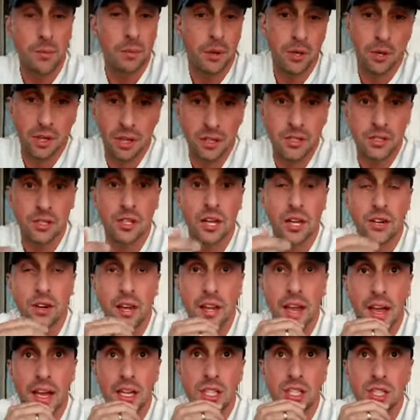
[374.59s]
But you, at least you got your
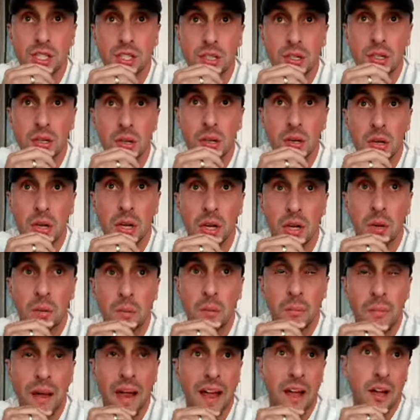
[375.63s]
cash uh,
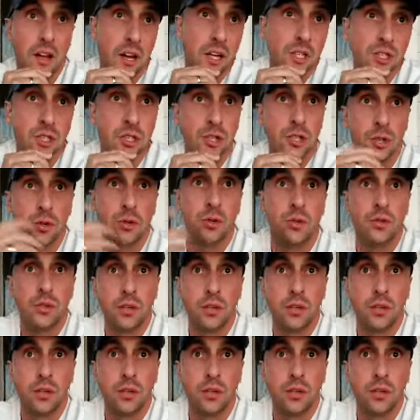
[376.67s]
back. Actually, you